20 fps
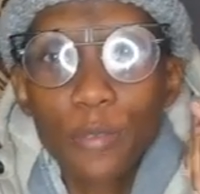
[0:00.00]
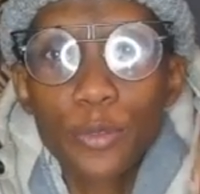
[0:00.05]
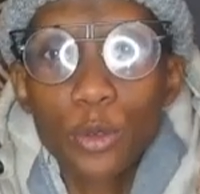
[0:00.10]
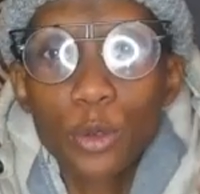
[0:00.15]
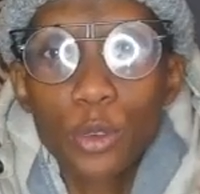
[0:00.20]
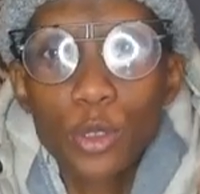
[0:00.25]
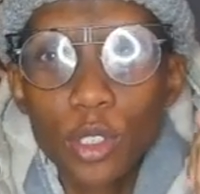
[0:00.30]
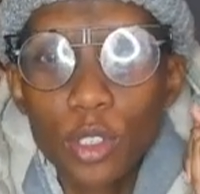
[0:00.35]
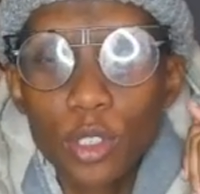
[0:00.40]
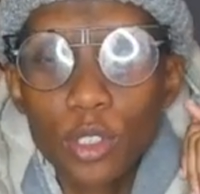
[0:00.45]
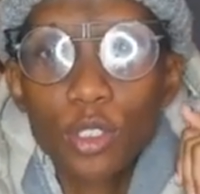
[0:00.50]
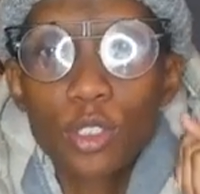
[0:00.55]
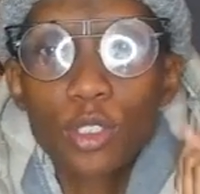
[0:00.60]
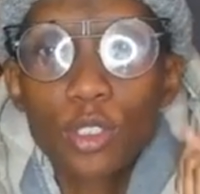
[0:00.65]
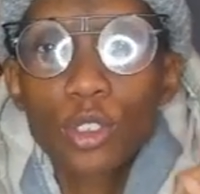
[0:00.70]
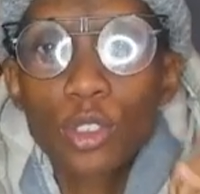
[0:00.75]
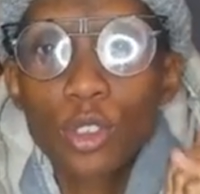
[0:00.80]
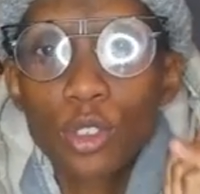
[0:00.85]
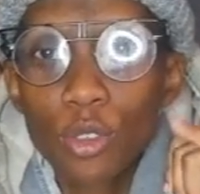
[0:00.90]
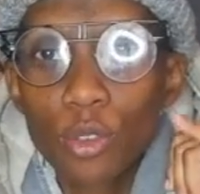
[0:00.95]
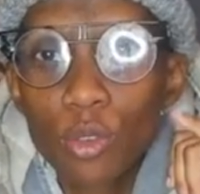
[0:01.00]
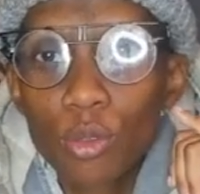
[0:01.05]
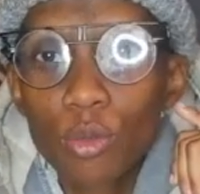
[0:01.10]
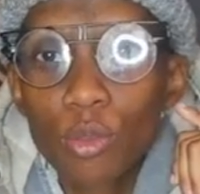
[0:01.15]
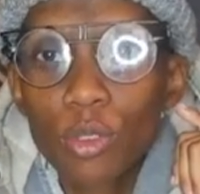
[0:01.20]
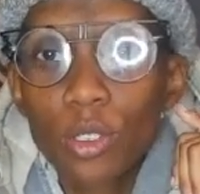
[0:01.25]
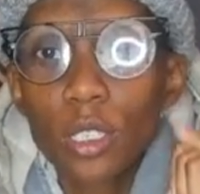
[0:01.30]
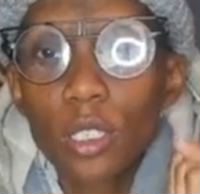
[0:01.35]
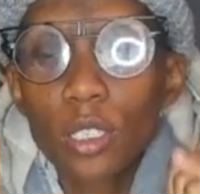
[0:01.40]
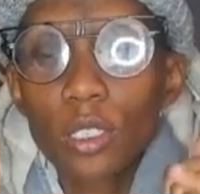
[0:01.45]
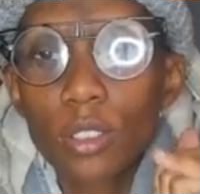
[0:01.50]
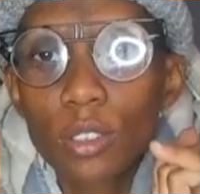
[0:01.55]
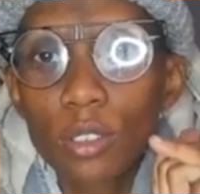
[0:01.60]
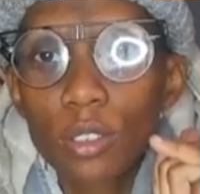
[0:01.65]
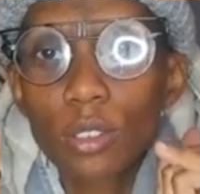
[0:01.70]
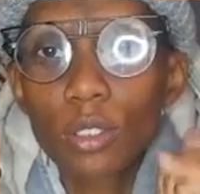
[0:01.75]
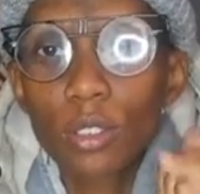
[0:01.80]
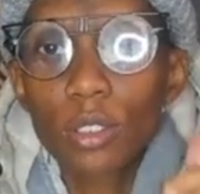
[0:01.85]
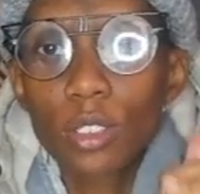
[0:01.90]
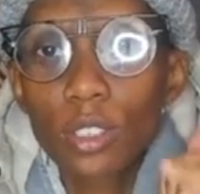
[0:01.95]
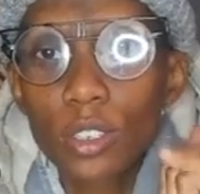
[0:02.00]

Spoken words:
If you just tuned into